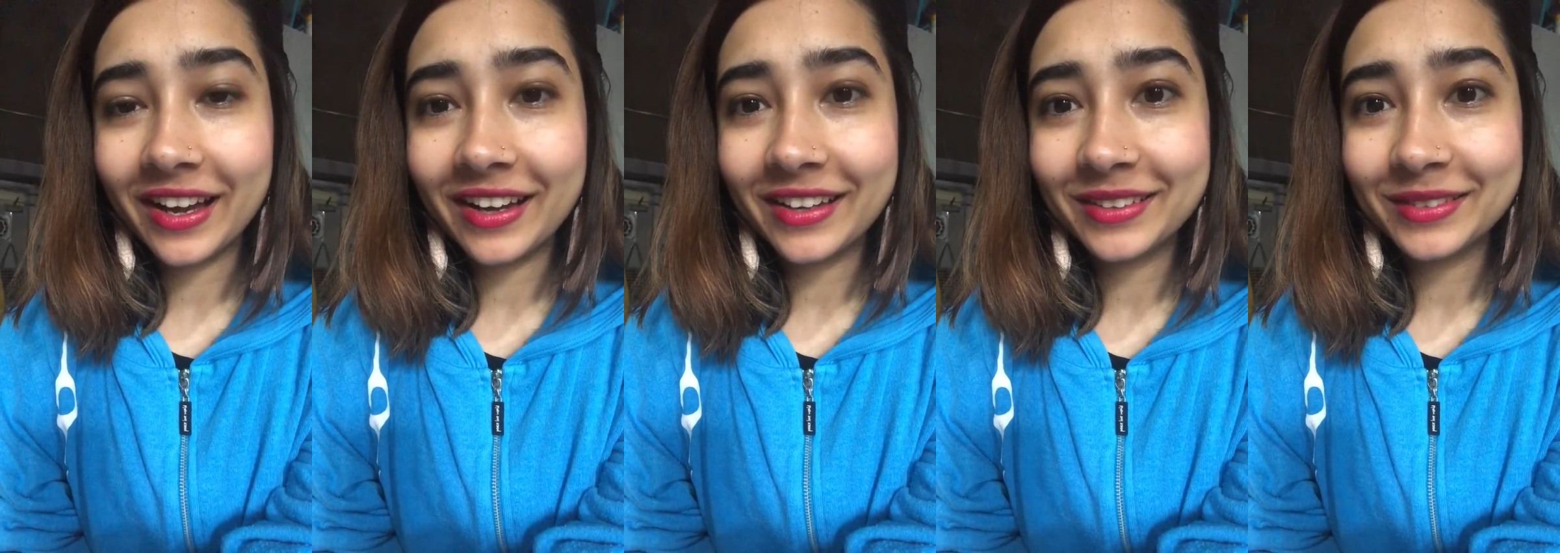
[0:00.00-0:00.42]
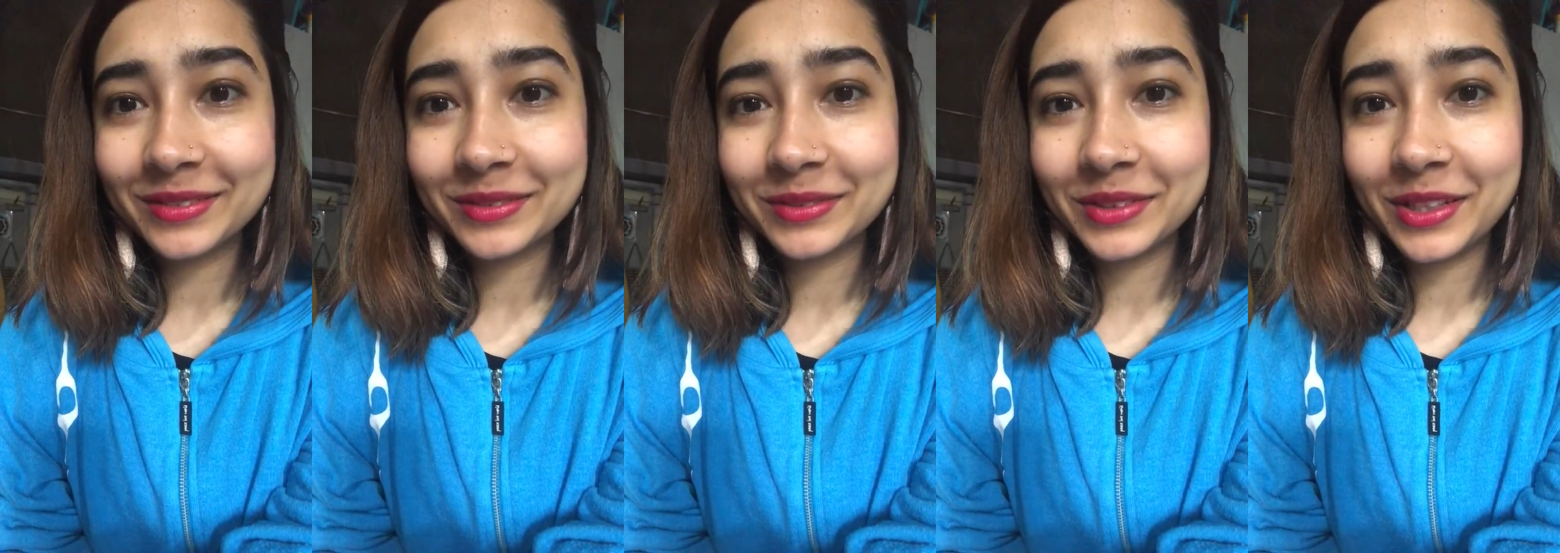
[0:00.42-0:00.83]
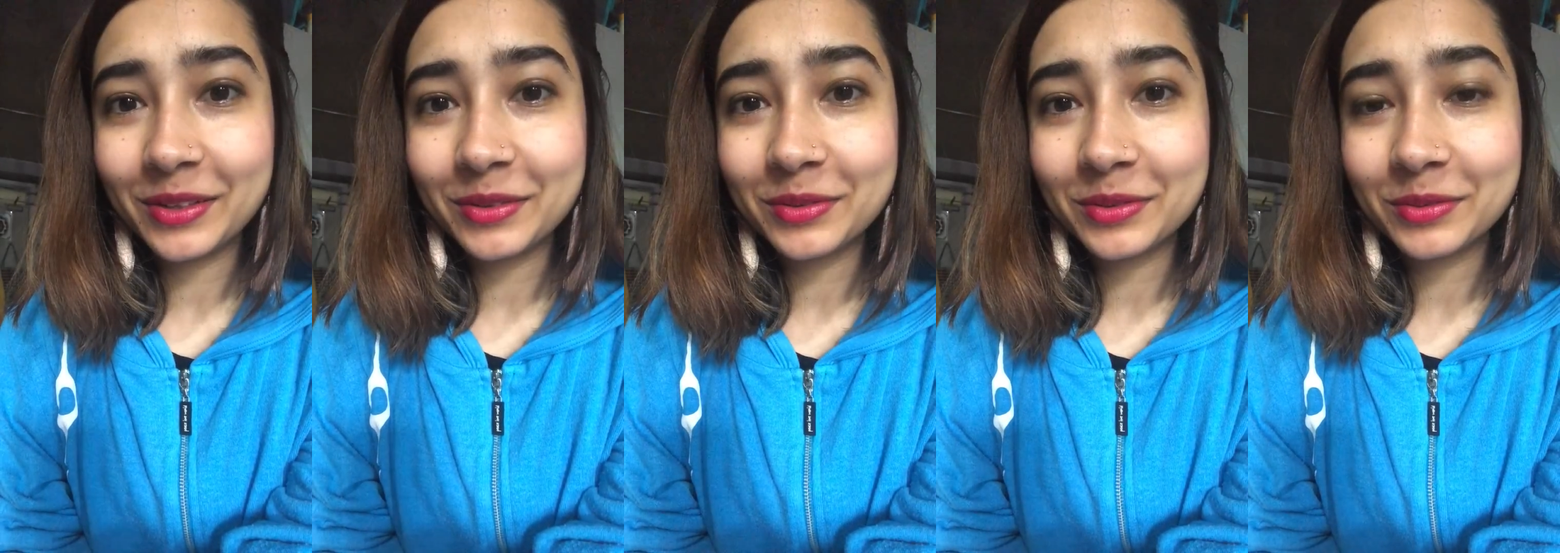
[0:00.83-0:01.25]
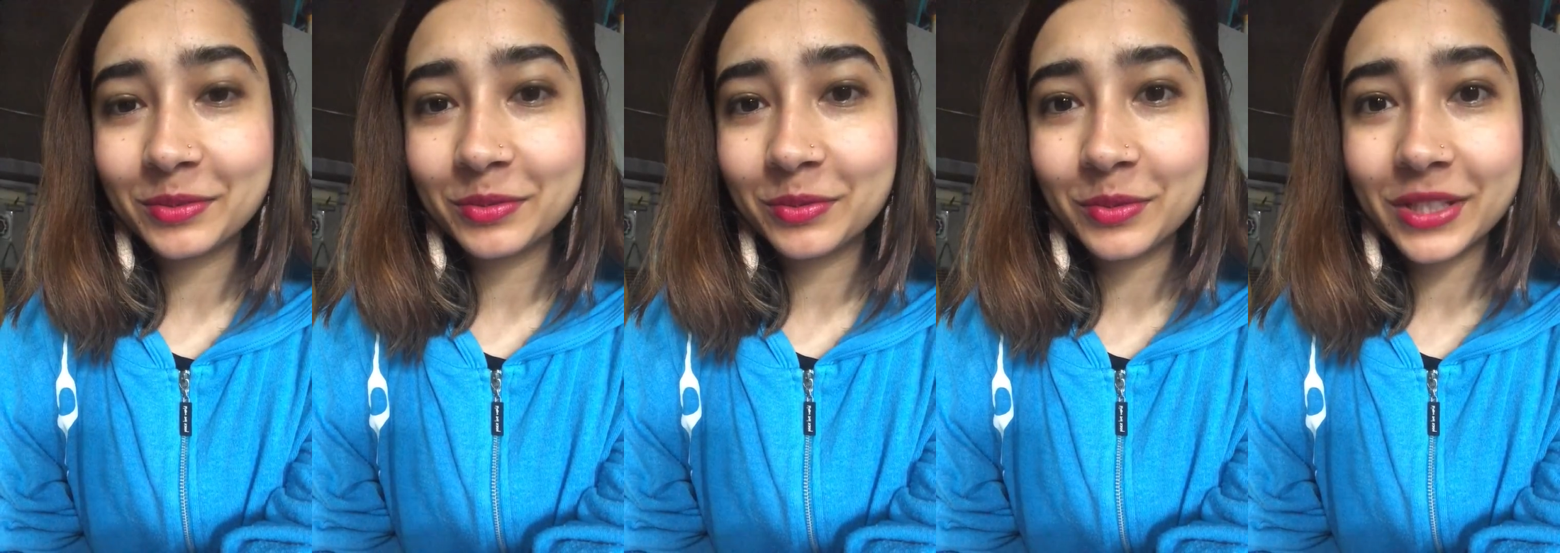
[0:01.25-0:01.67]

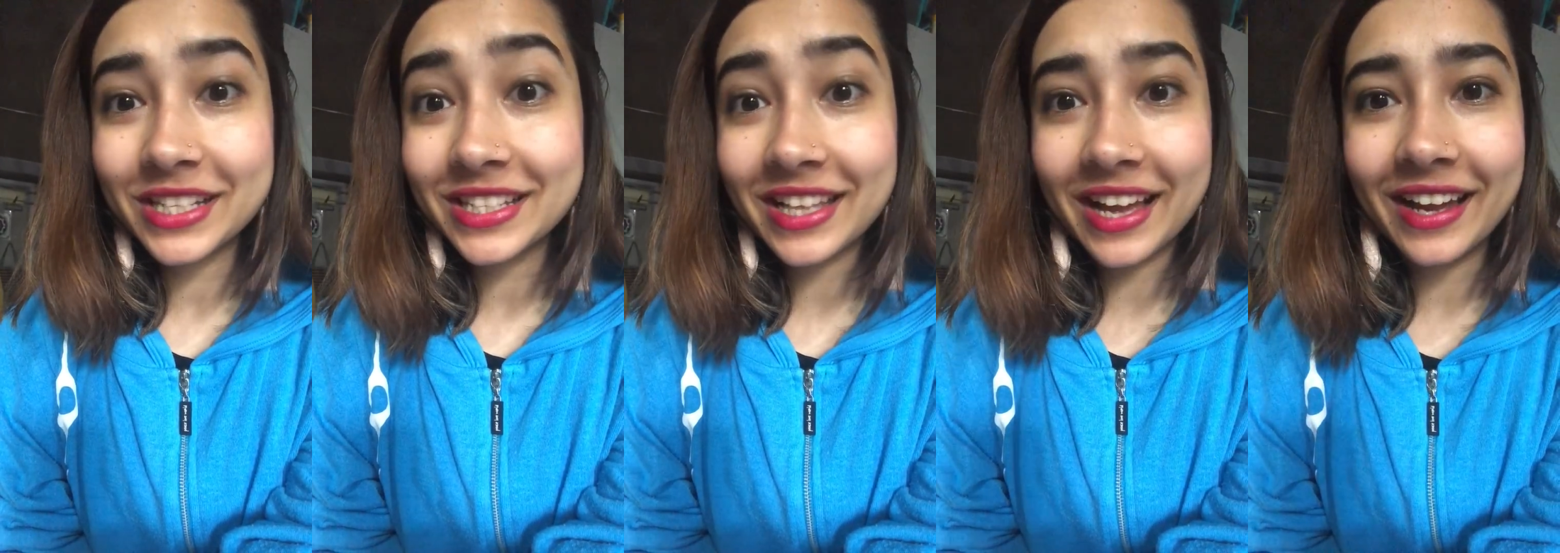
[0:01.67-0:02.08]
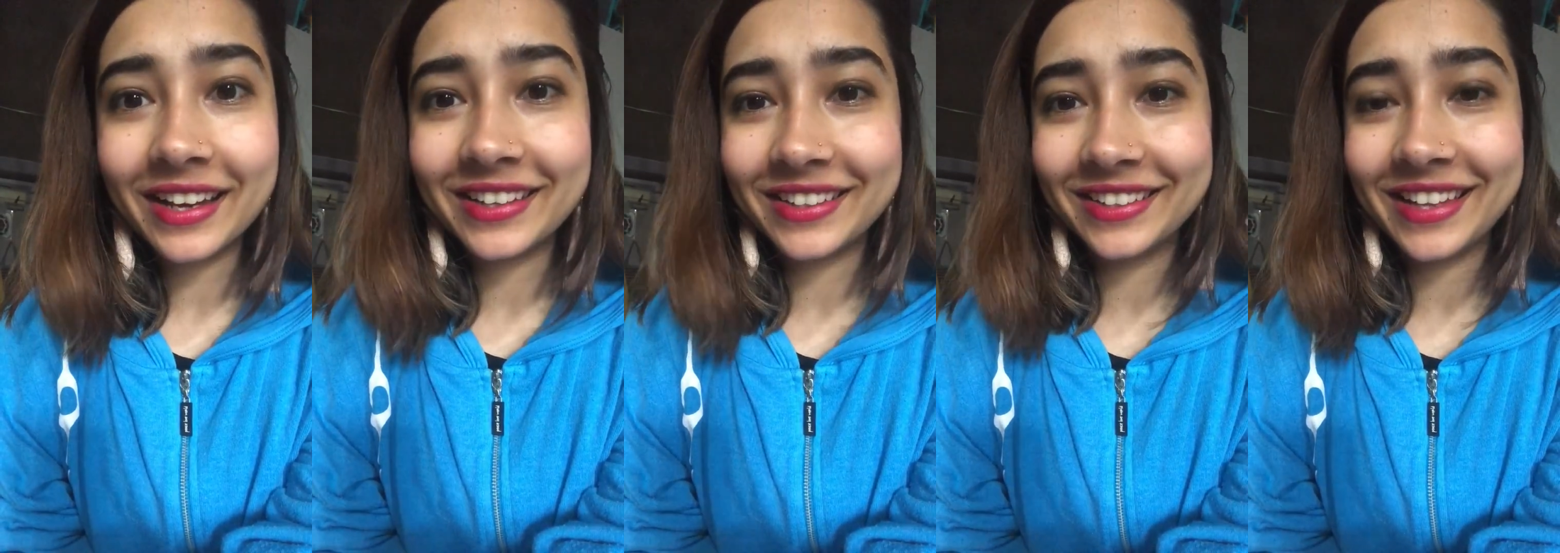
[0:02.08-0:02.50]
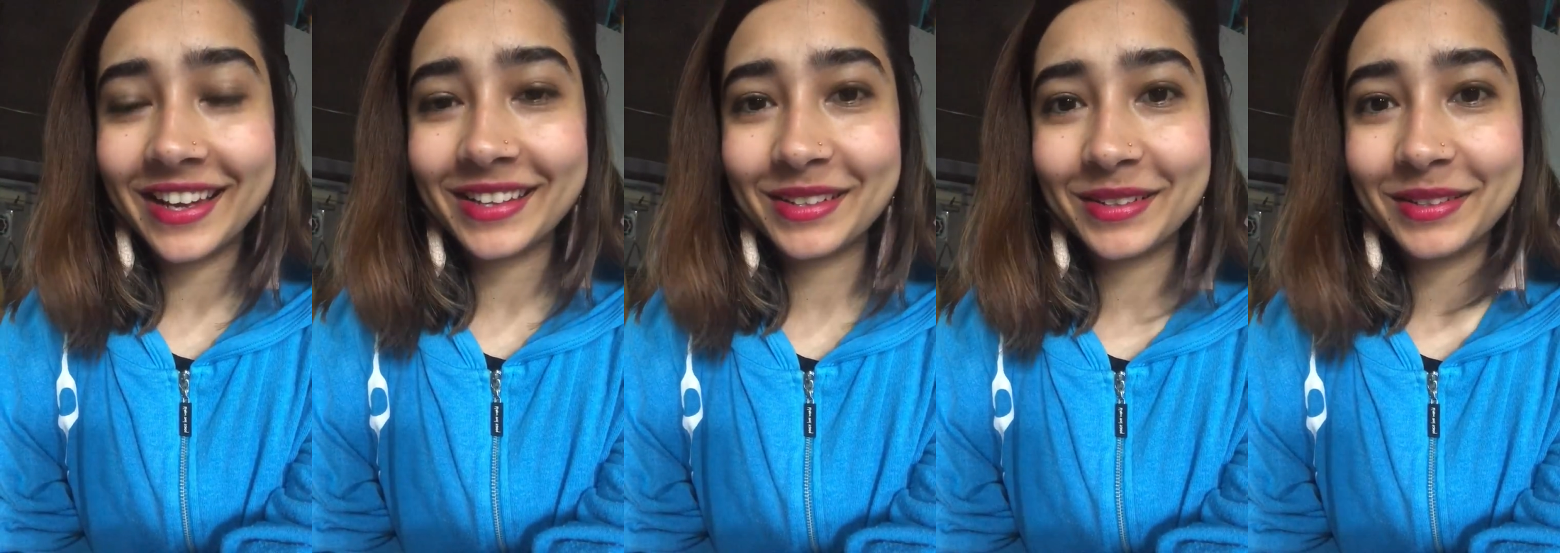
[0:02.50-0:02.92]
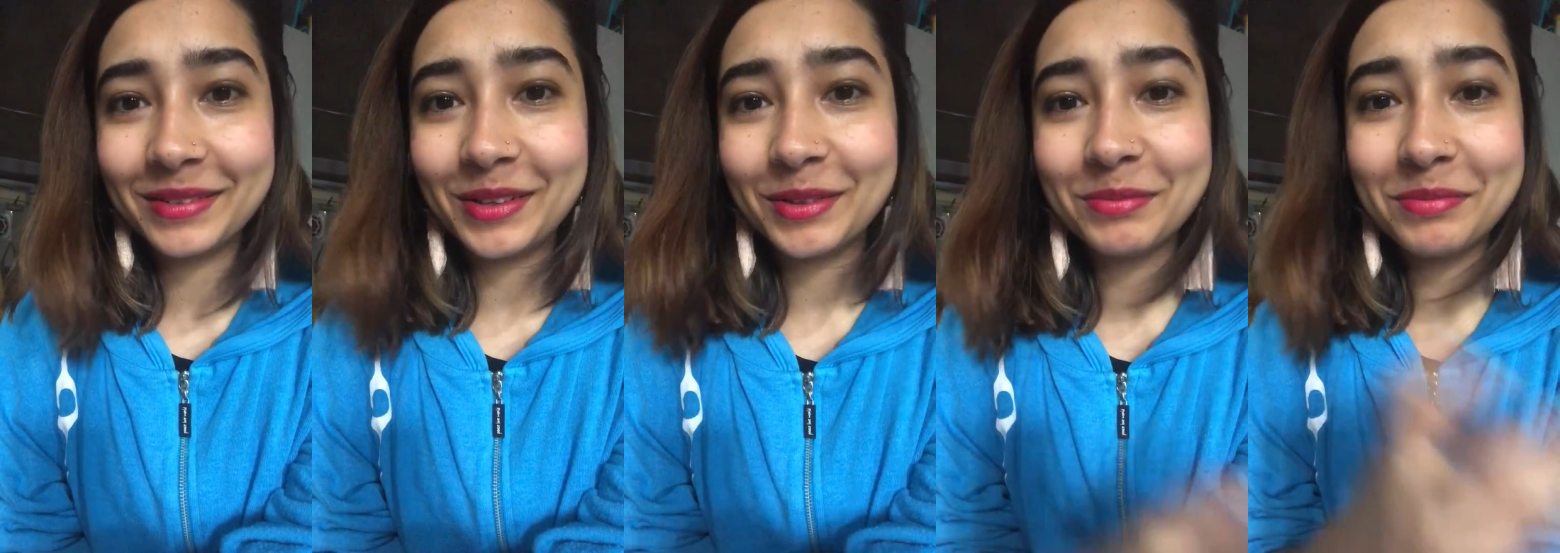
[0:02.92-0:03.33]
what is that
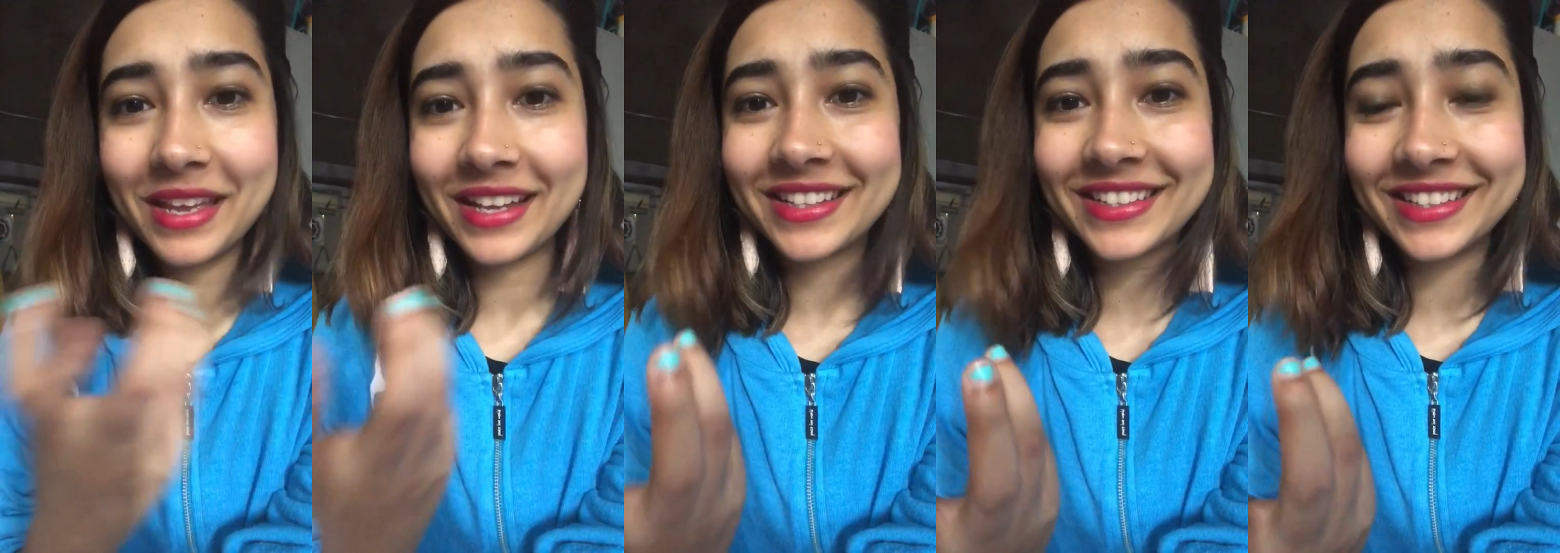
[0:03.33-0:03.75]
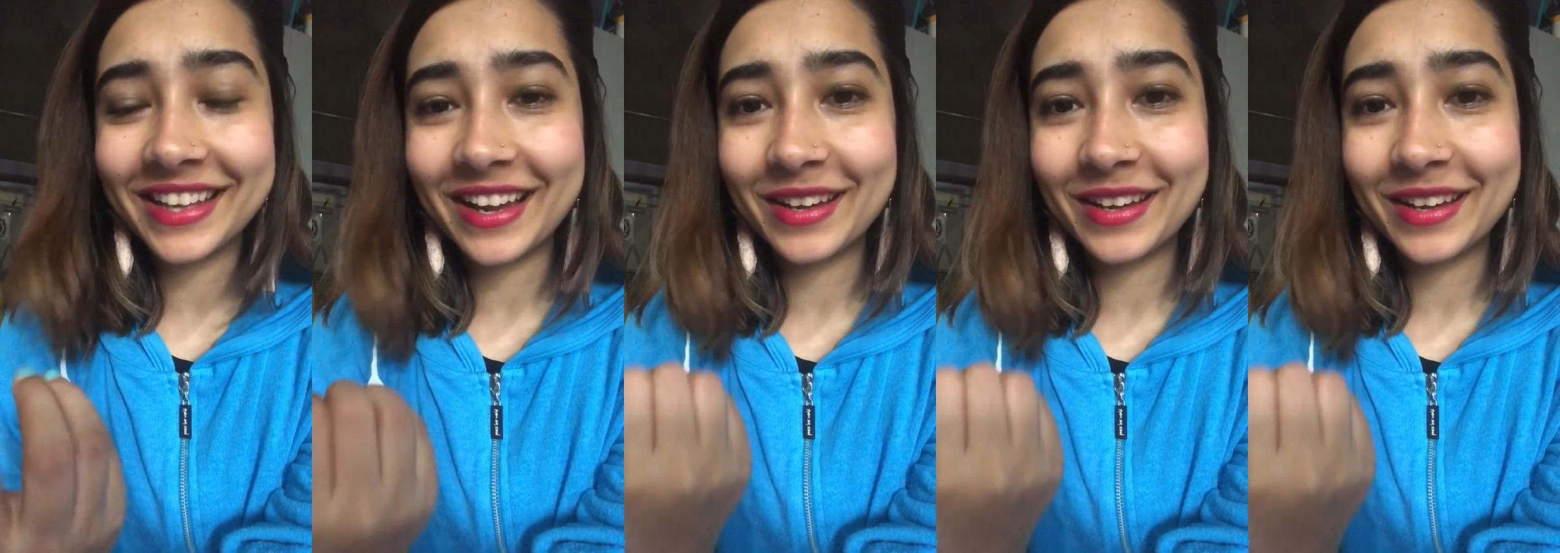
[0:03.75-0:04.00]
makes